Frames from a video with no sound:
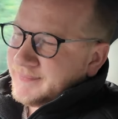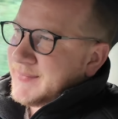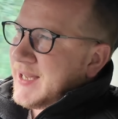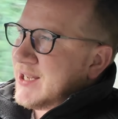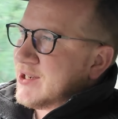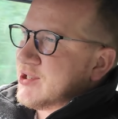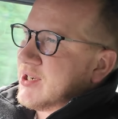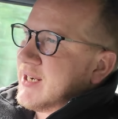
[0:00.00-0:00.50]

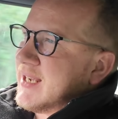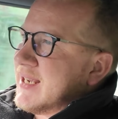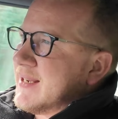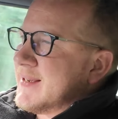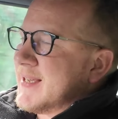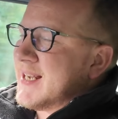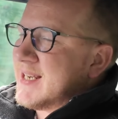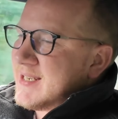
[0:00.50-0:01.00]

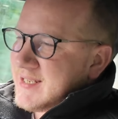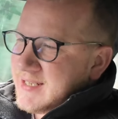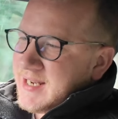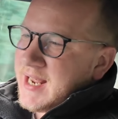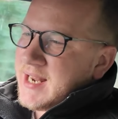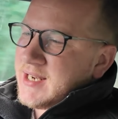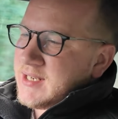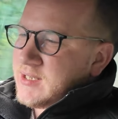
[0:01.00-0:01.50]
actually, in a
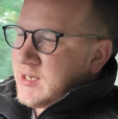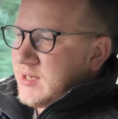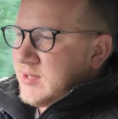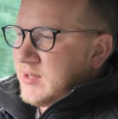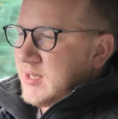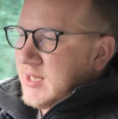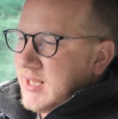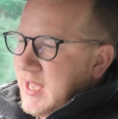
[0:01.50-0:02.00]
sense, I
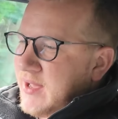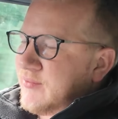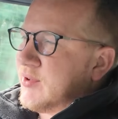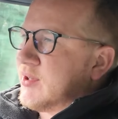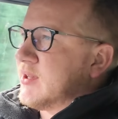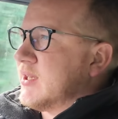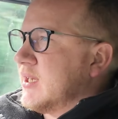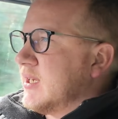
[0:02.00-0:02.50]
think
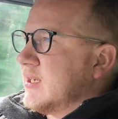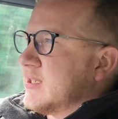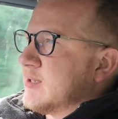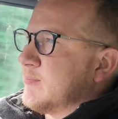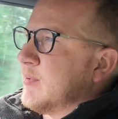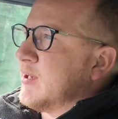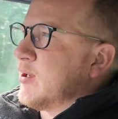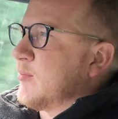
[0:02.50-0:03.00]
having the
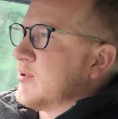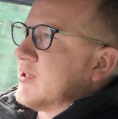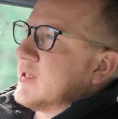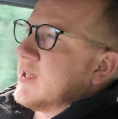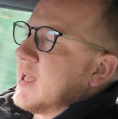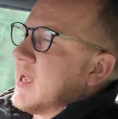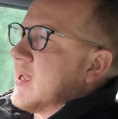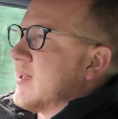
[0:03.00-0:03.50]
speedometer
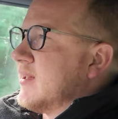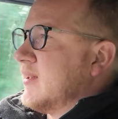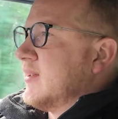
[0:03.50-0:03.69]
there